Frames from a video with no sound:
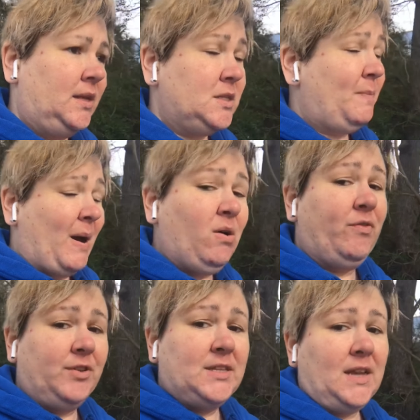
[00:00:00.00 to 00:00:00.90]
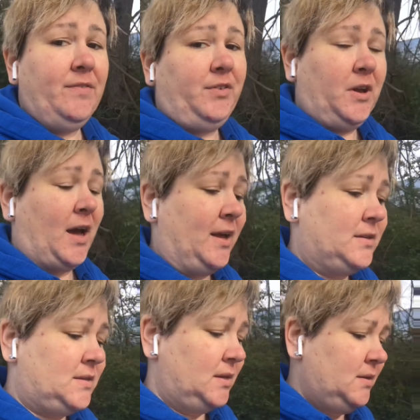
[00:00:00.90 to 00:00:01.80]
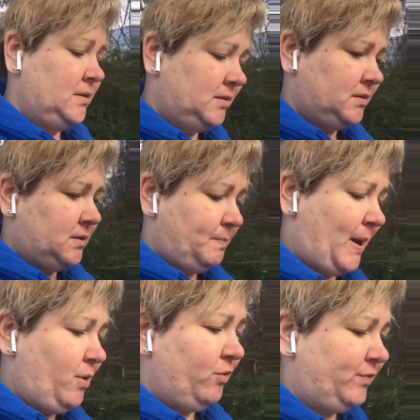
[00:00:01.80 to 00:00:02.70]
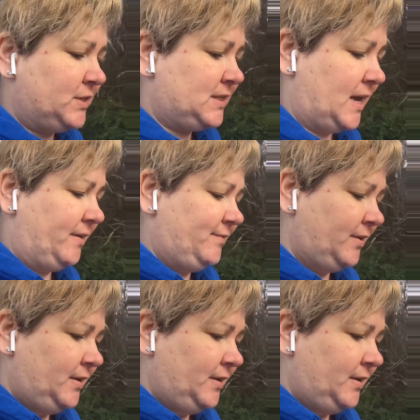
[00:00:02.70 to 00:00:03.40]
It's powerful stuff, you guys. It's powerful stuff.